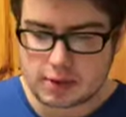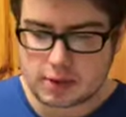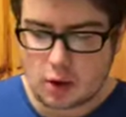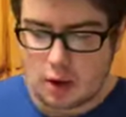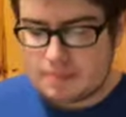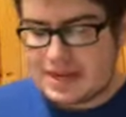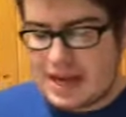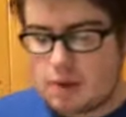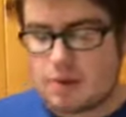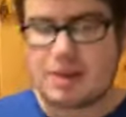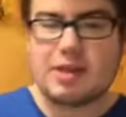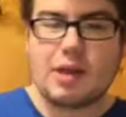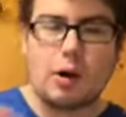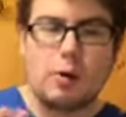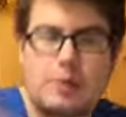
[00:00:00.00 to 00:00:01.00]
So I'm
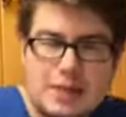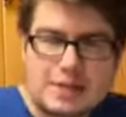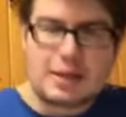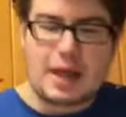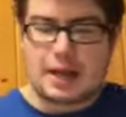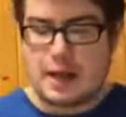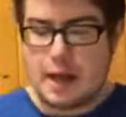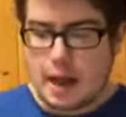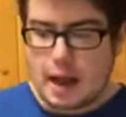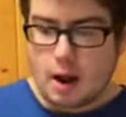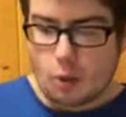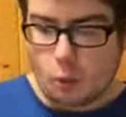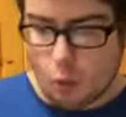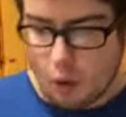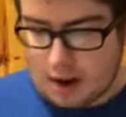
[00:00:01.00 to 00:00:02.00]
counting those as like
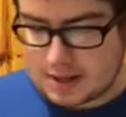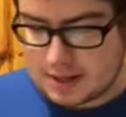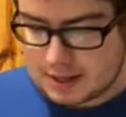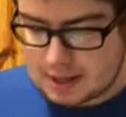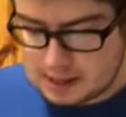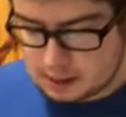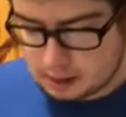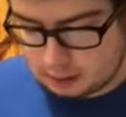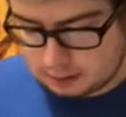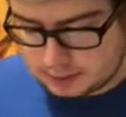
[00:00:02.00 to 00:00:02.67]
one kill.